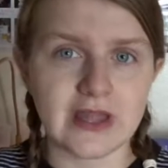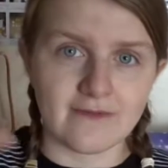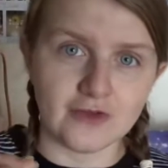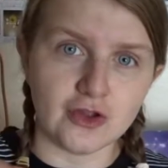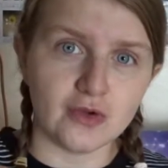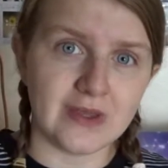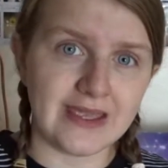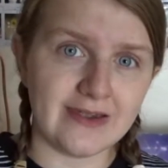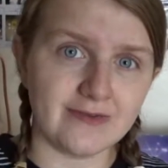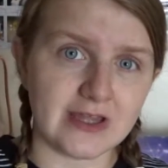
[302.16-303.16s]
have a new
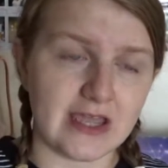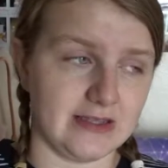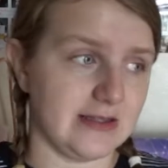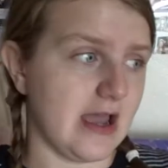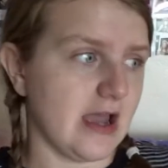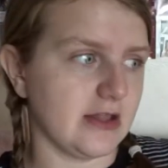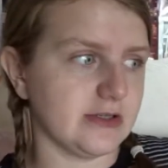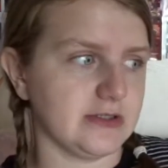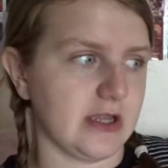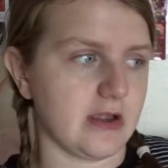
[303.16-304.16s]
hearing aid. And I
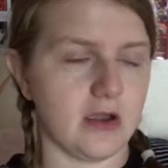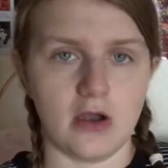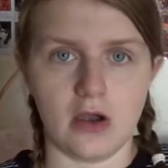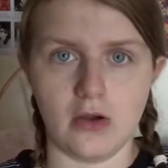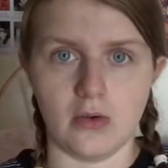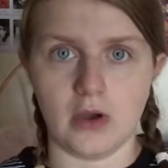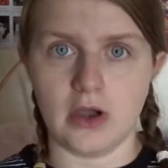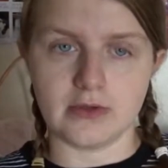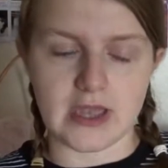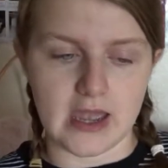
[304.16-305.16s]
was like, oh,
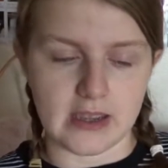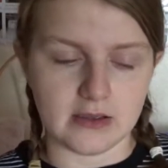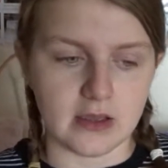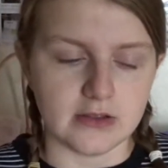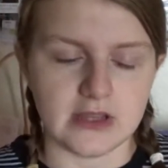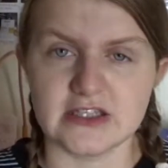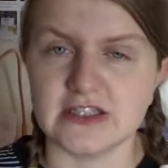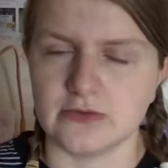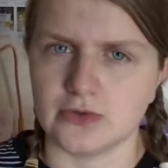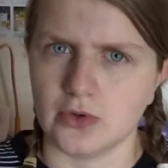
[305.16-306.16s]
okay, that
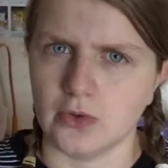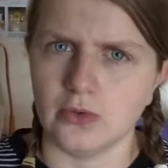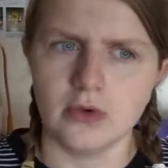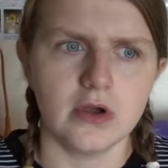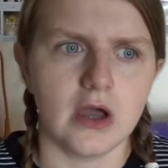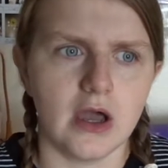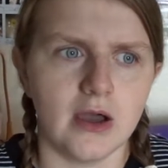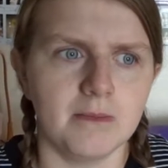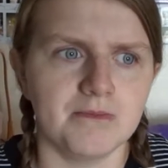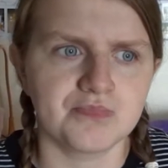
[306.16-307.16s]
sounds cool.
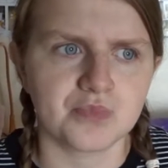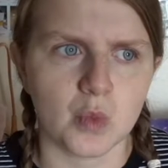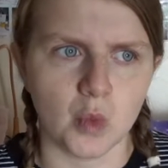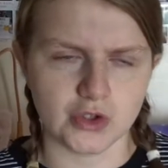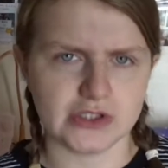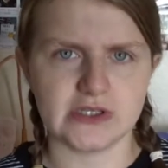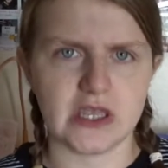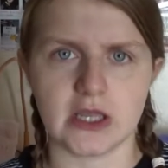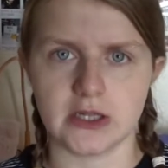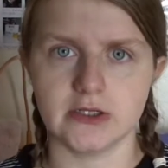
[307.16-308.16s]
What does it
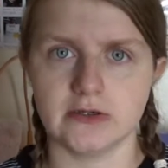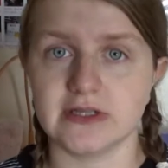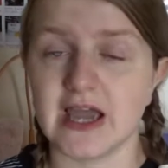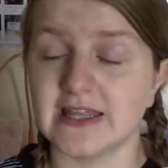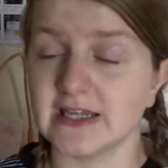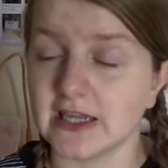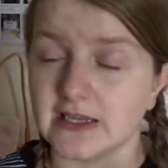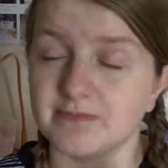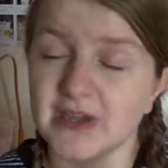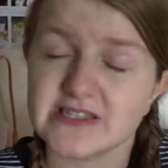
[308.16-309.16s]
include? And it
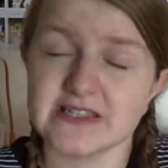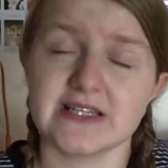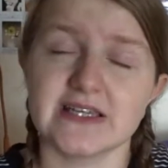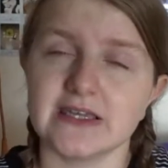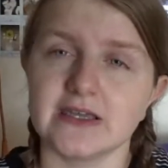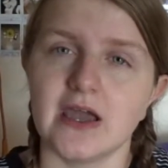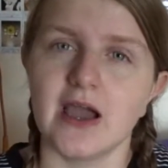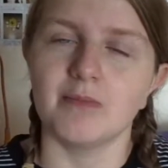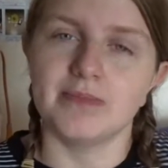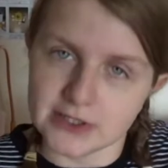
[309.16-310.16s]
basically
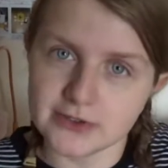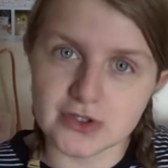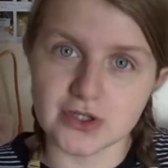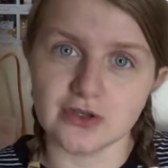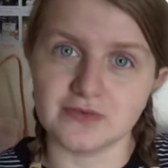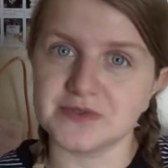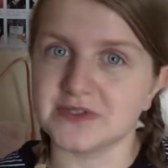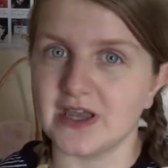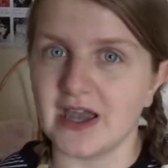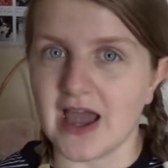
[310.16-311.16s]

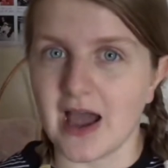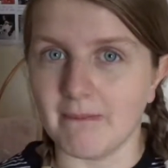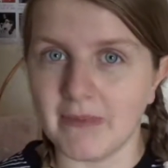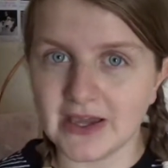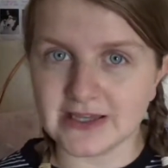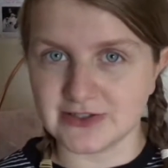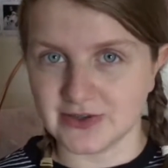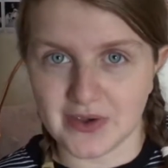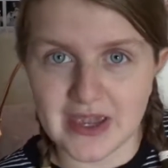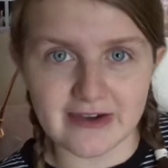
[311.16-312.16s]
Bluetooths a mic to
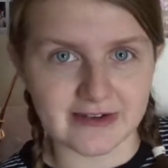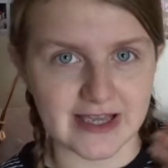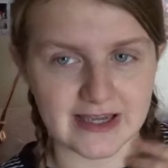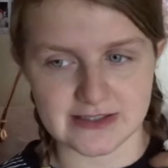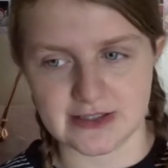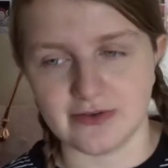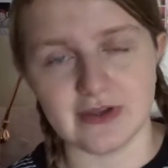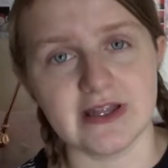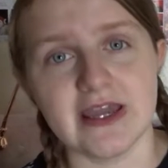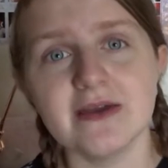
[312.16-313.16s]
your hearing aid so you
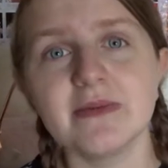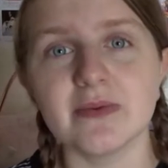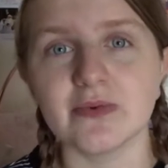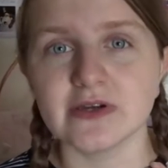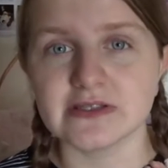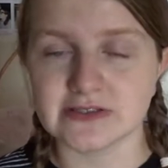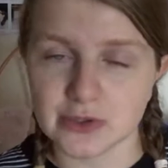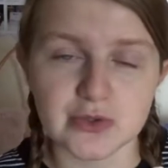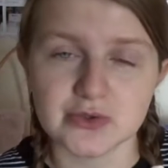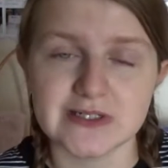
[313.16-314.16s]
can hear people in
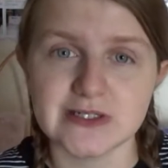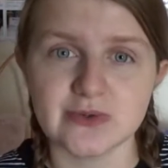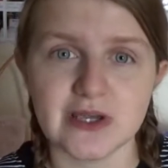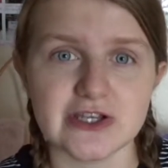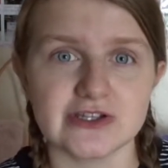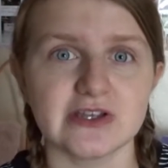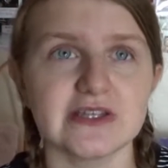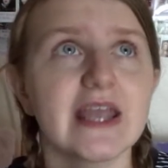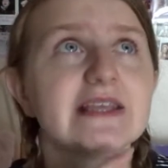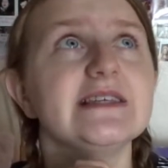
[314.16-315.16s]
social situations. I was
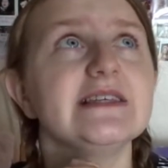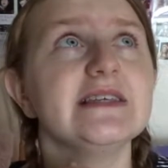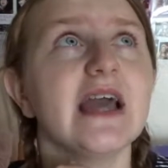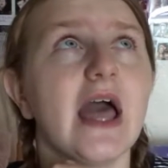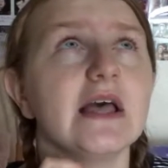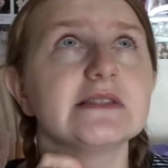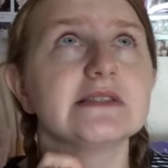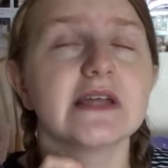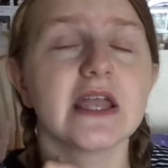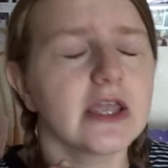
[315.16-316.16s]
like,
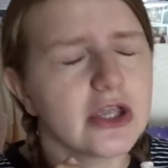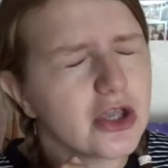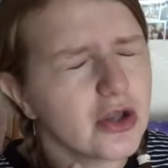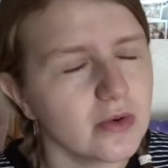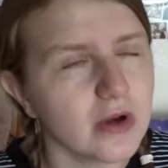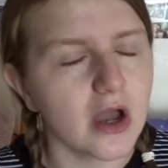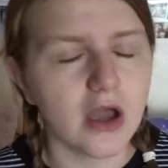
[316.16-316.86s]
yes, thank you